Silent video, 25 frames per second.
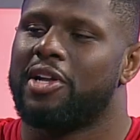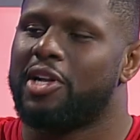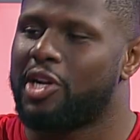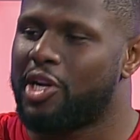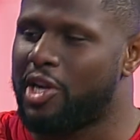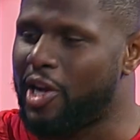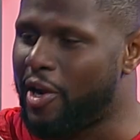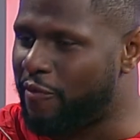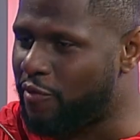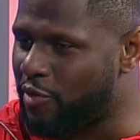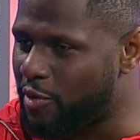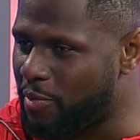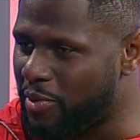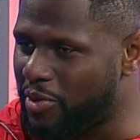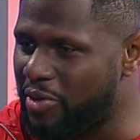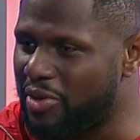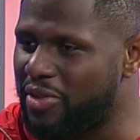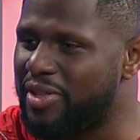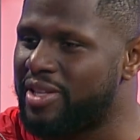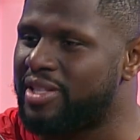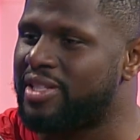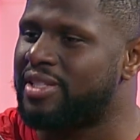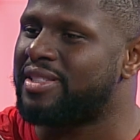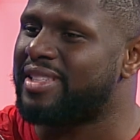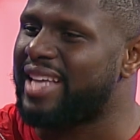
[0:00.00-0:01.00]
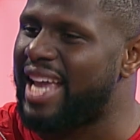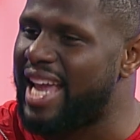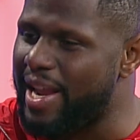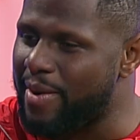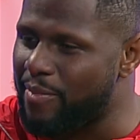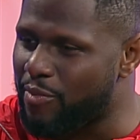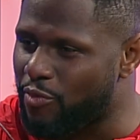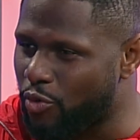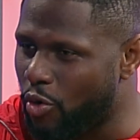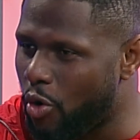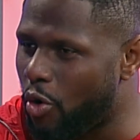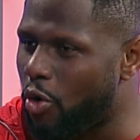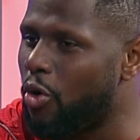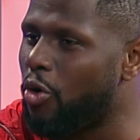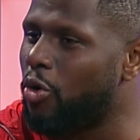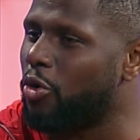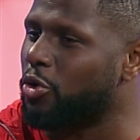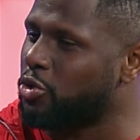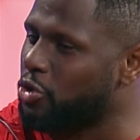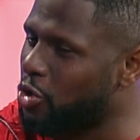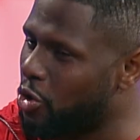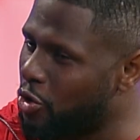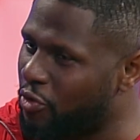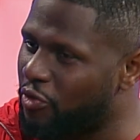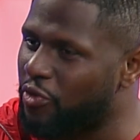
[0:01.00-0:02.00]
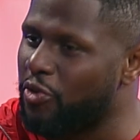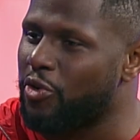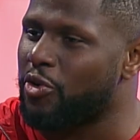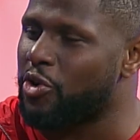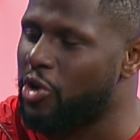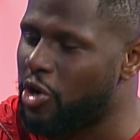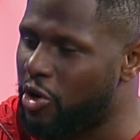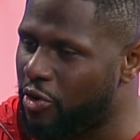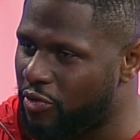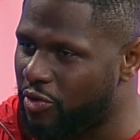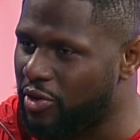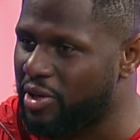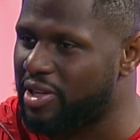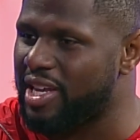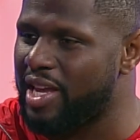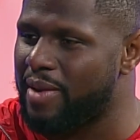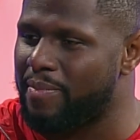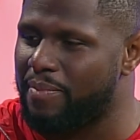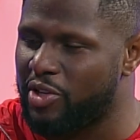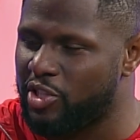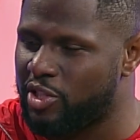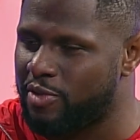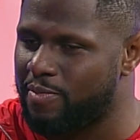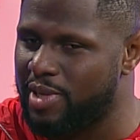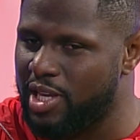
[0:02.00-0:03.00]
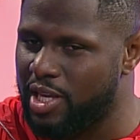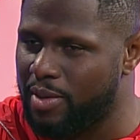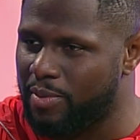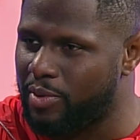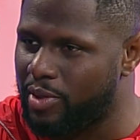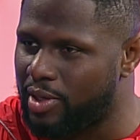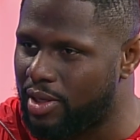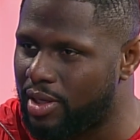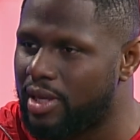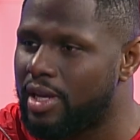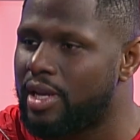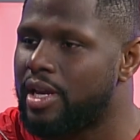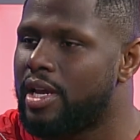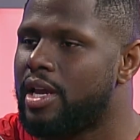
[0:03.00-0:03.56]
comfortable in the same roles over and over again, but to be able to